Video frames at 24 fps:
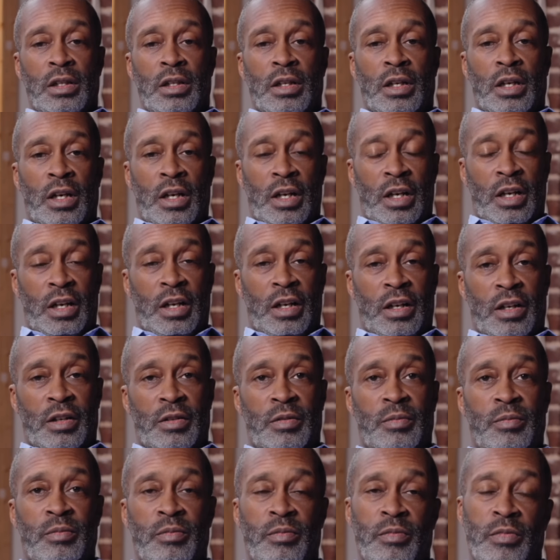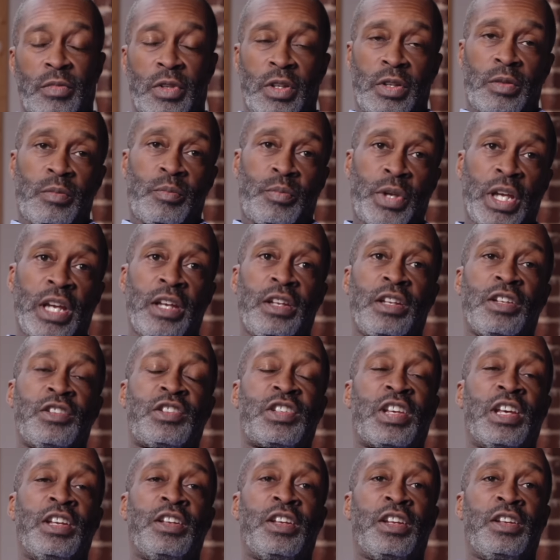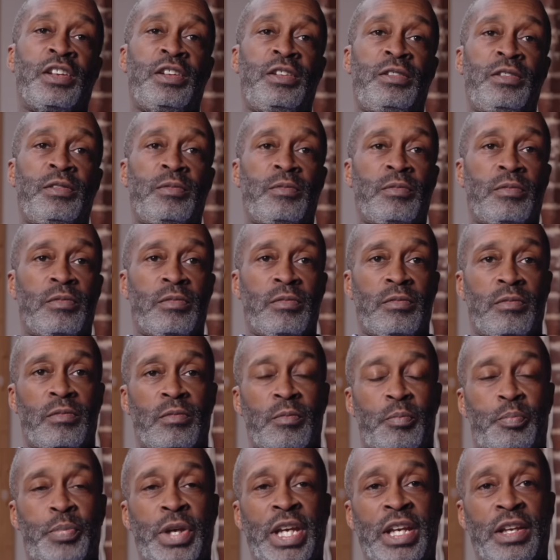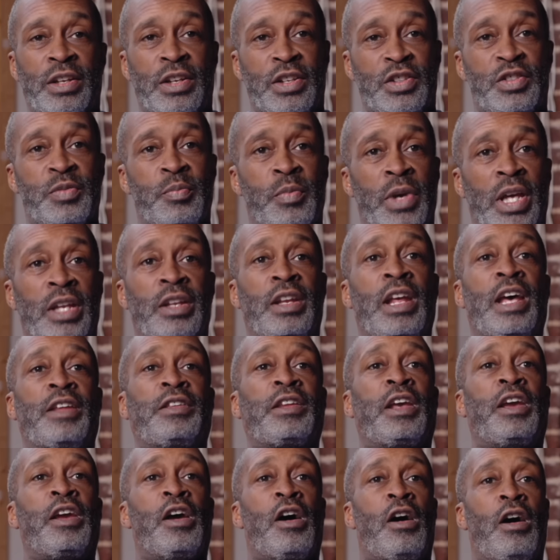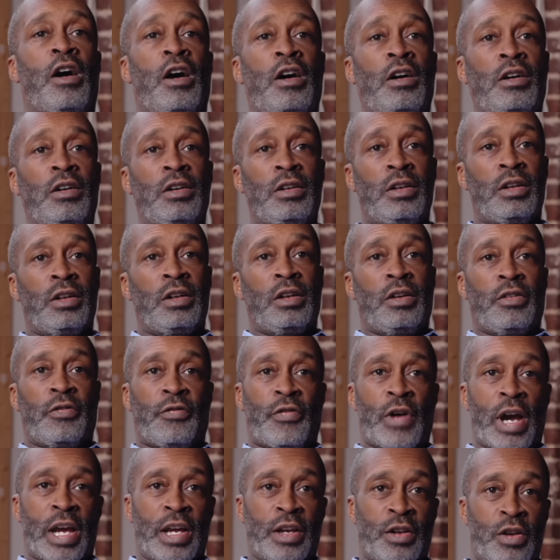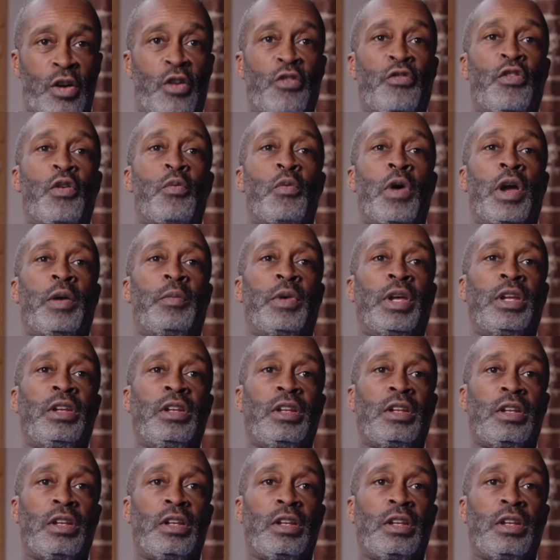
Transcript: Being the tender penis men that they are, fighting over women,